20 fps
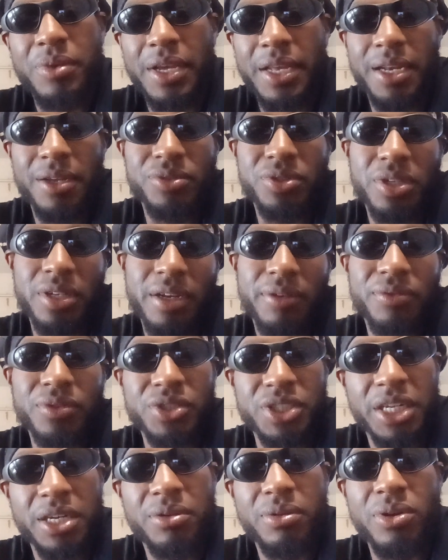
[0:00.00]
And it was a different
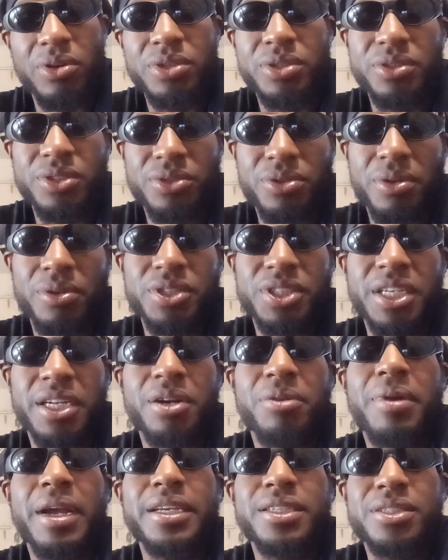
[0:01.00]

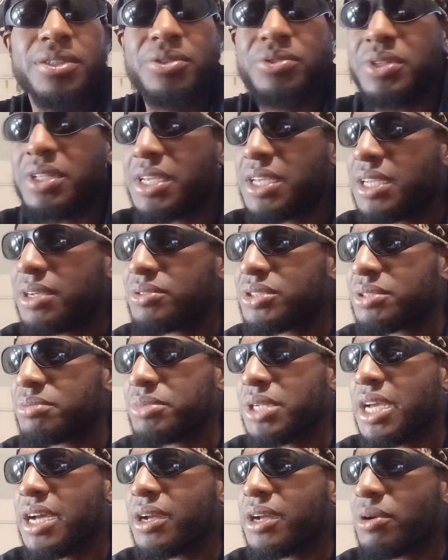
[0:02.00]
generational thing. It was
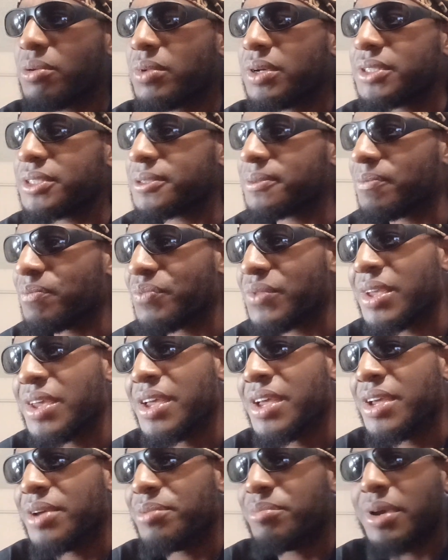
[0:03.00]
some younger ones,
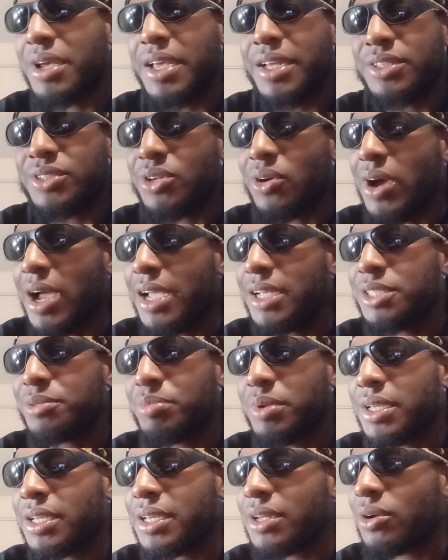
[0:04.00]
man. So I ain't
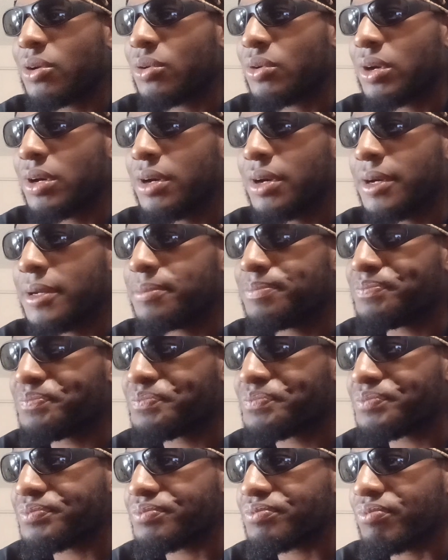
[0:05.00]
speaking on
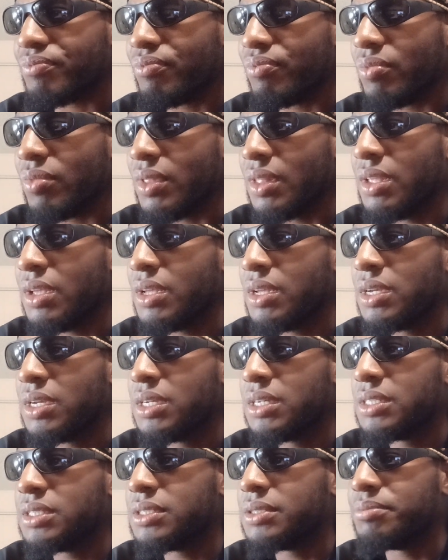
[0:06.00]

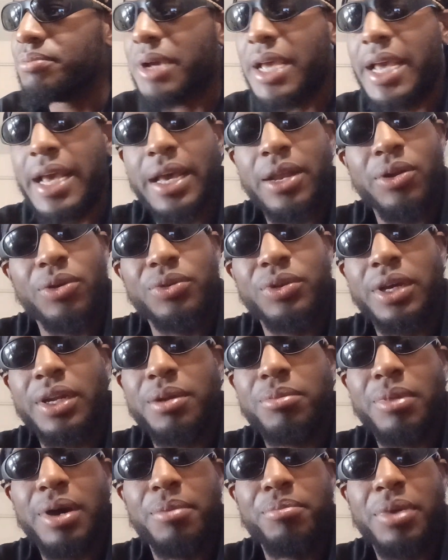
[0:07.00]
bad on none
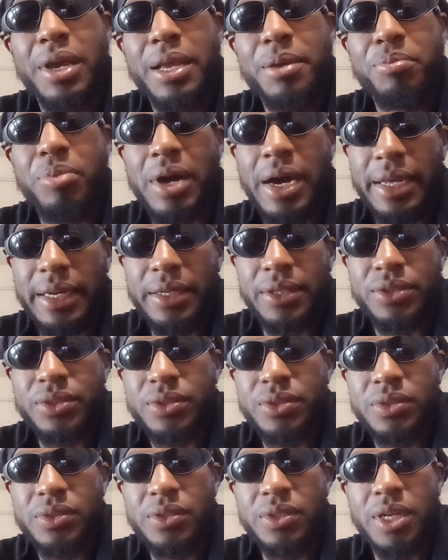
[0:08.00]
of my Bay partners.
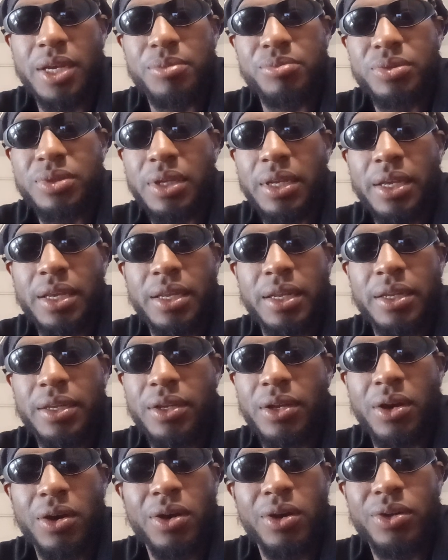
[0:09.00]
You know what I'm saying,
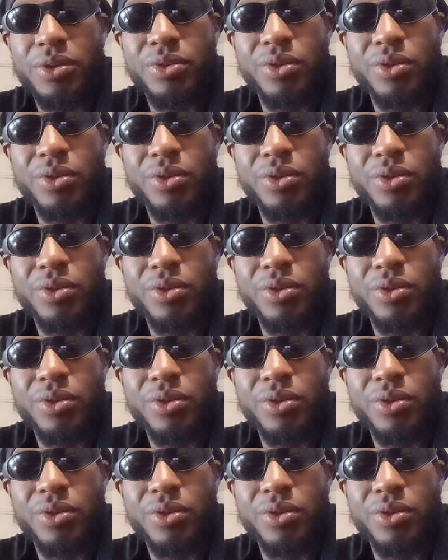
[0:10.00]
y'all.